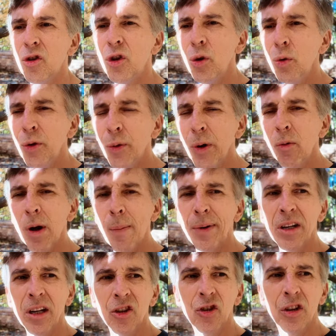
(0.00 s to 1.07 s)
2 or 3
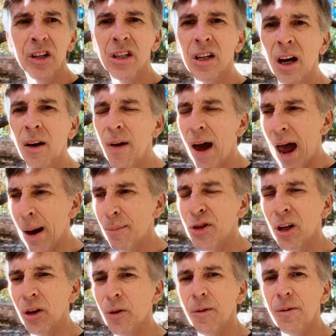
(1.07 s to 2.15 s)
repetitions of
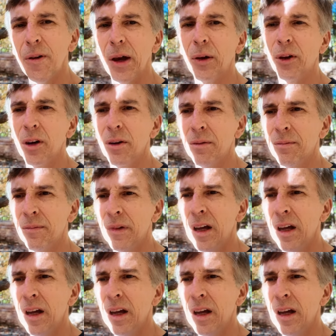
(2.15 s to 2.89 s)
absolute failure.